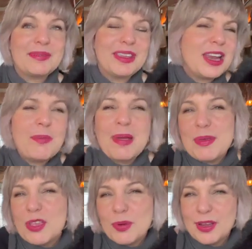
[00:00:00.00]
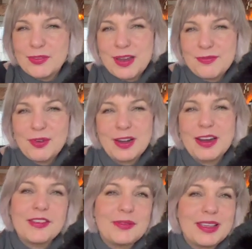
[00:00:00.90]
maybe you went gray for
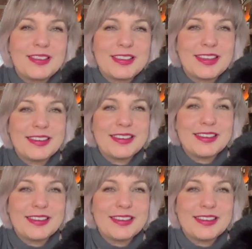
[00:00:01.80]
another reason.